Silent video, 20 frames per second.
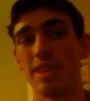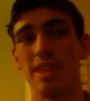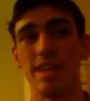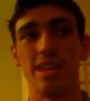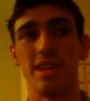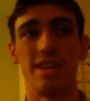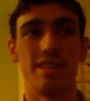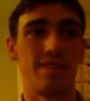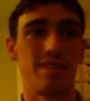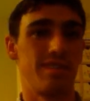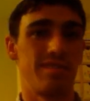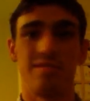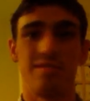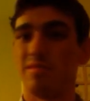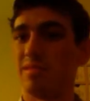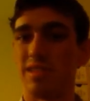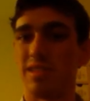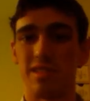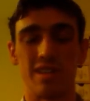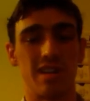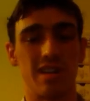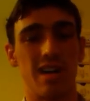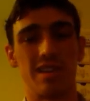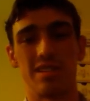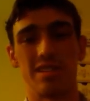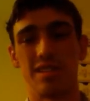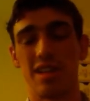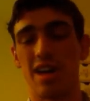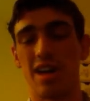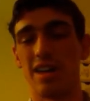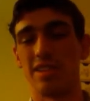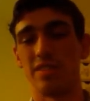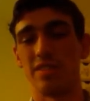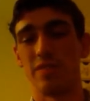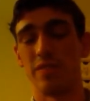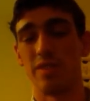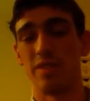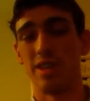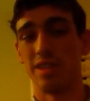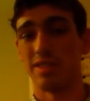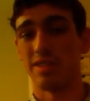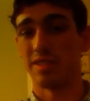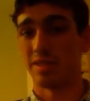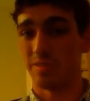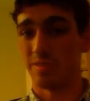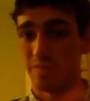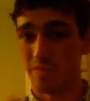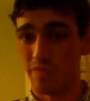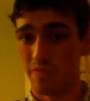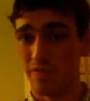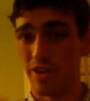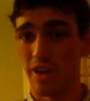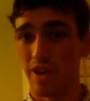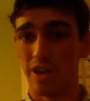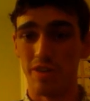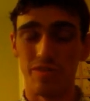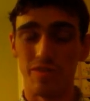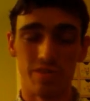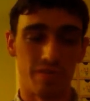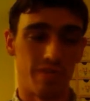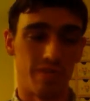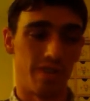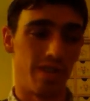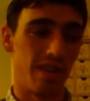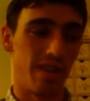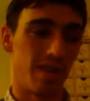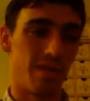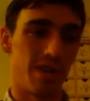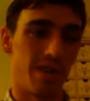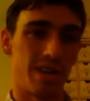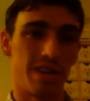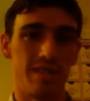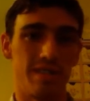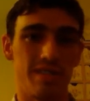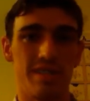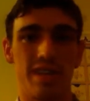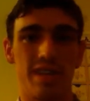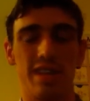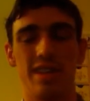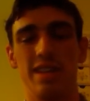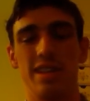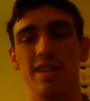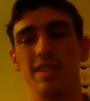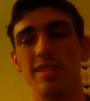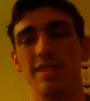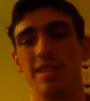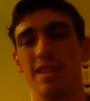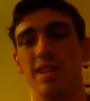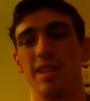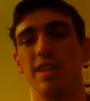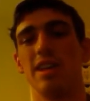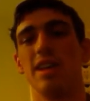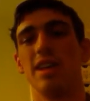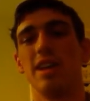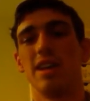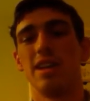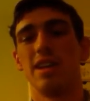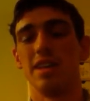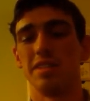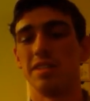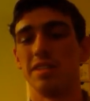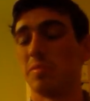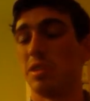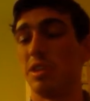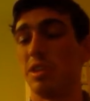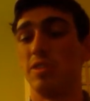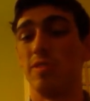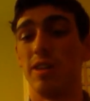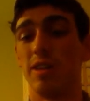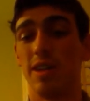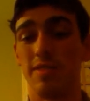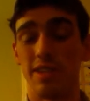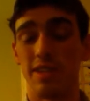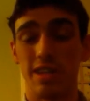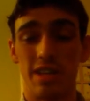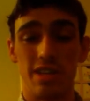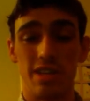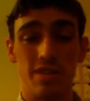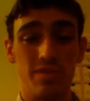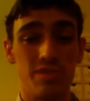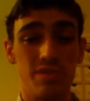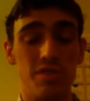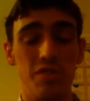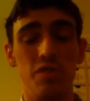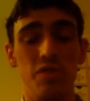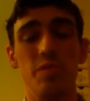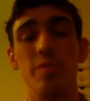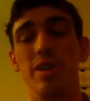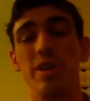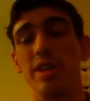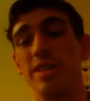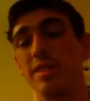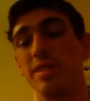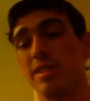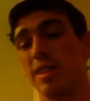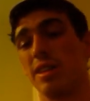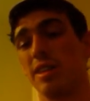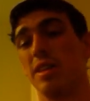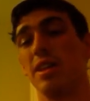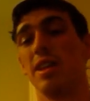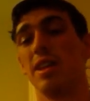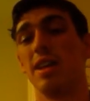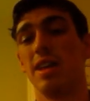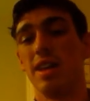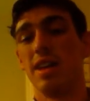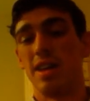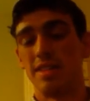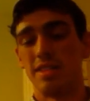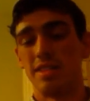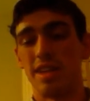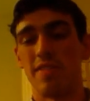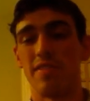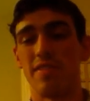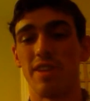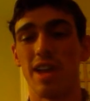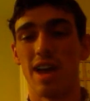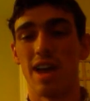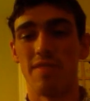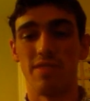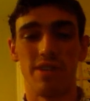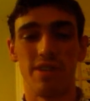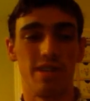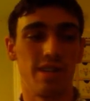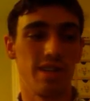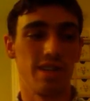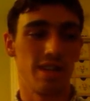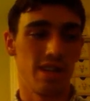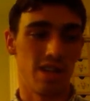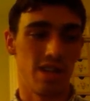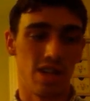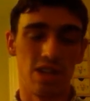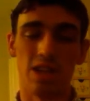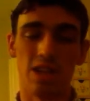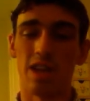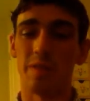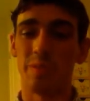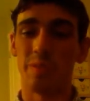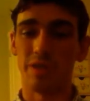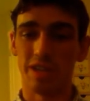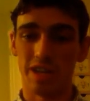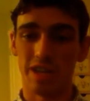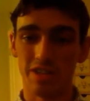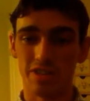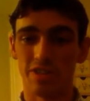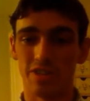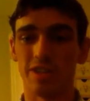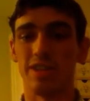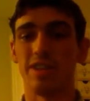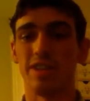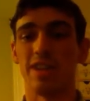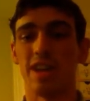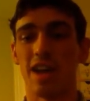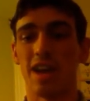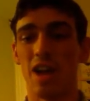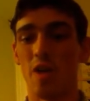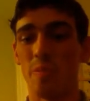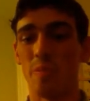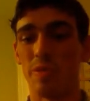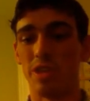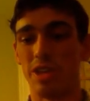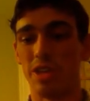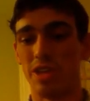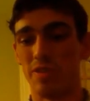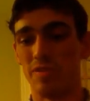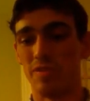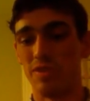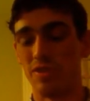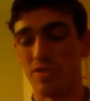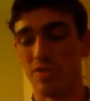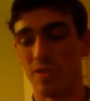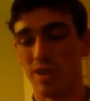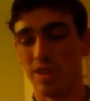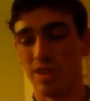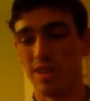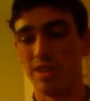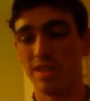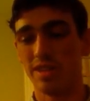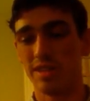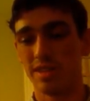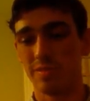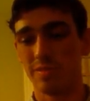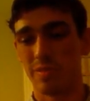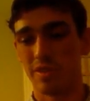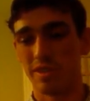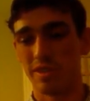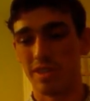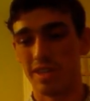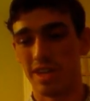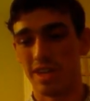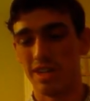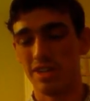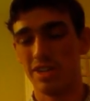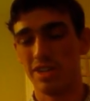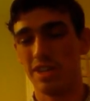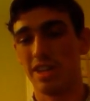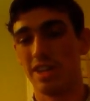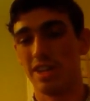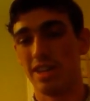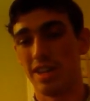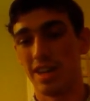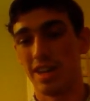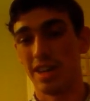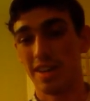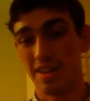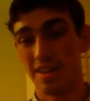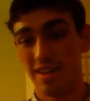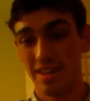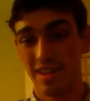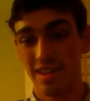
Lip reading: that it doesn't cost a lot. It's very user friendly. I'm not going to say that it's not something you don't have to get used to, but it's definitely have a lot of potential. And I hope that you enjoyed this presentation. And